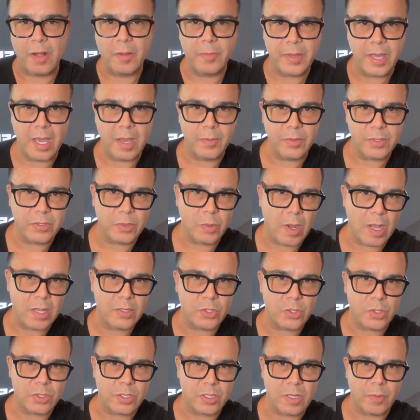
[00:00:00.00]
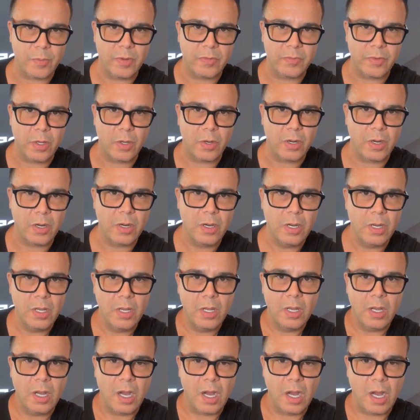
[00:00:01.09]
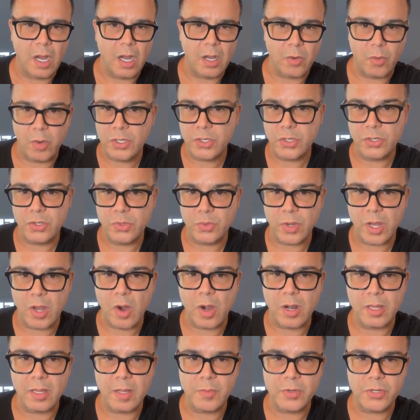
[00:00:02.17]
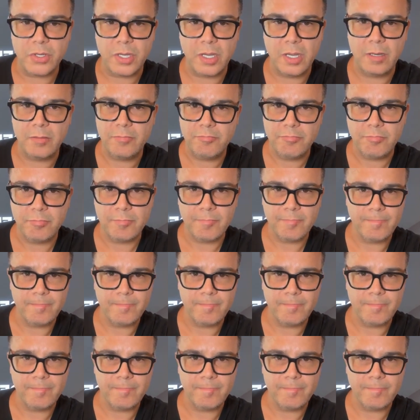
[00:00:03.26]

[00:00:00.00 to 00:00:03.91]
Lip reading: I'll be able to answer some of your questions regarding the machine.